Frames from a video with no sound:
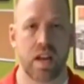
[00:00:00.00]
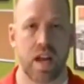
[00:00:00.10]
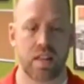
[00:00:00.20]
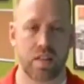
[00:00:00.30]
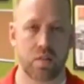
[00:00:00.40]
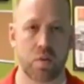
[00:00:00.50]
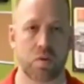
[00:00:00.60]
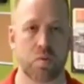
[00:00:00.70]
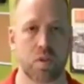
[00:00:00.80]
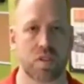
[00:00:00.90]
And then the
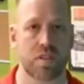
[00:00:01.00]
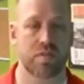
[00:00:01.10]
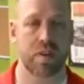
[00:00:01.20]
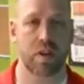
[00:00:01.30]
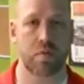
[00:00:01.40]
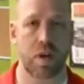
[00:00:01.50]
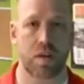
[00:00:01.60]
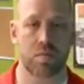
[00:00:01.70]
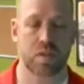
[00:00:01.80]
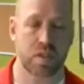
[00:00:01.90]
one rule is to follow them
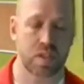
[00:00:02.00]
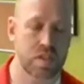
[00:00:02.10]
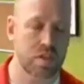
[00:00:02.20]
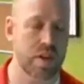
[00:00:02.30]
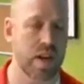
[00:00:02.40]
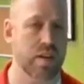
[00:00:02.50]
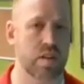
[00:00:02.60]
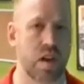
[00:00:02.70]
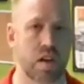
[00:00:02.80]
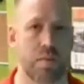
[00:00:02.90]
up. So let's slow down and
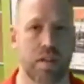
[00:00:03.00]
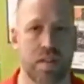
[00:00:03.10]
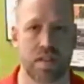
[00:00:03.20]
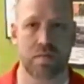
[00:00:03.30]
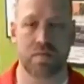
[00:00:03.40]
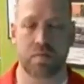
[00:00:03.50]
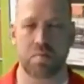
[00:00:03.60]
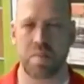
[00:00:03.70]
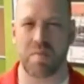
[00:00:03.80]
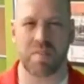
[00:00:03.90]
talk about this in
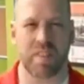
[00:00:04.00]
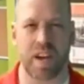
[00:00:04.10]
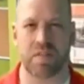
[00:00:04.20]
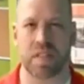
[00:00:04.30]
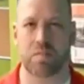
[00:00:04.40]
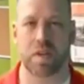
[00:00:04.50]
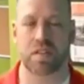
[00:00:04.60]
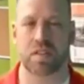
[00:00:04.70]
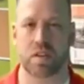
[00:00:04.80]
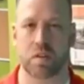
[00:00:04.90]
maybe 5-10 minutes here.